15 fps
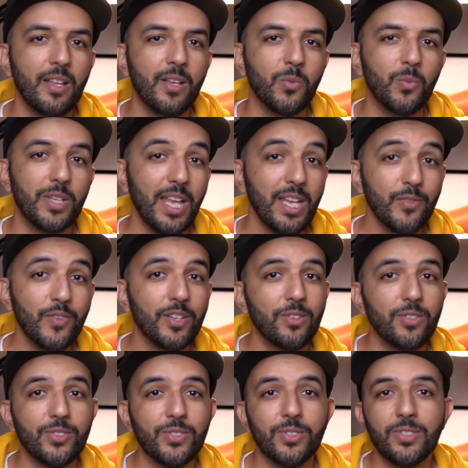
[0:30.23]
With
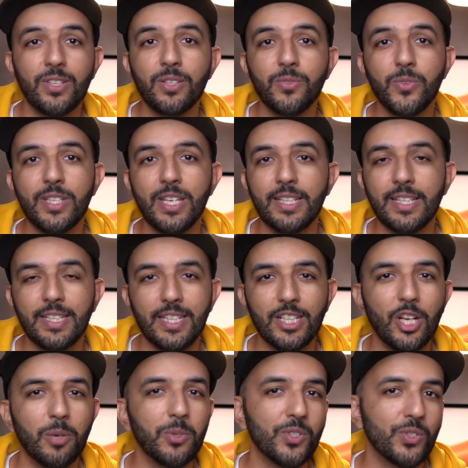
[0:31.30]
LightFunnels, you do not create an
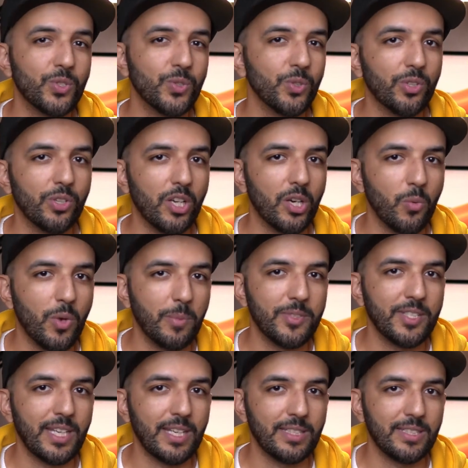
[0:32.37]
e-commerce store or a
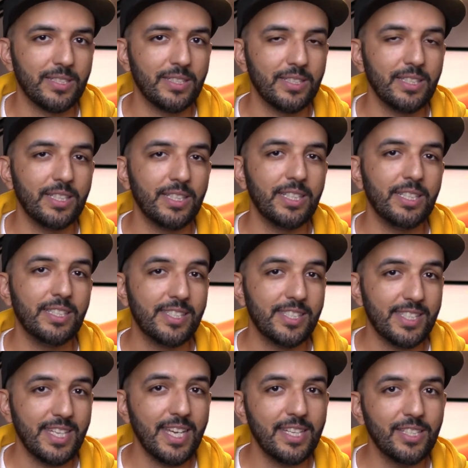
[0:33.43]
website.
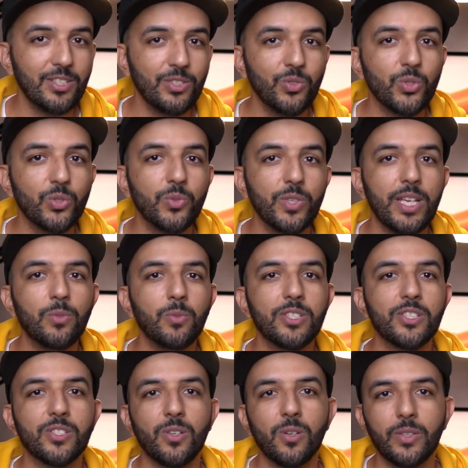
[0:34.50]
Instead, you create
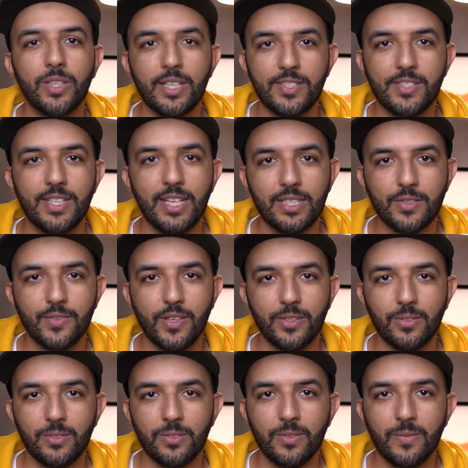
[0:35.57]
what's called a sales
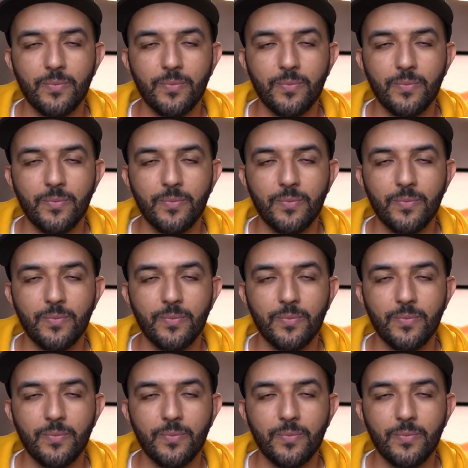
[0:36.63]
funnel,